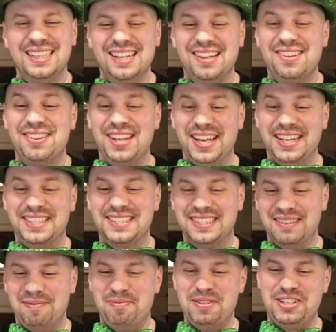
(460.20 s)
Thanks.
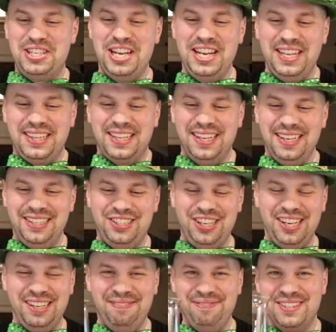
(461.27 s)
Appreciate that,
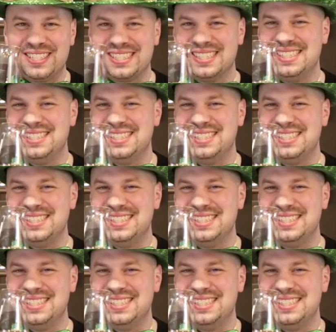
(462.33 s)
James.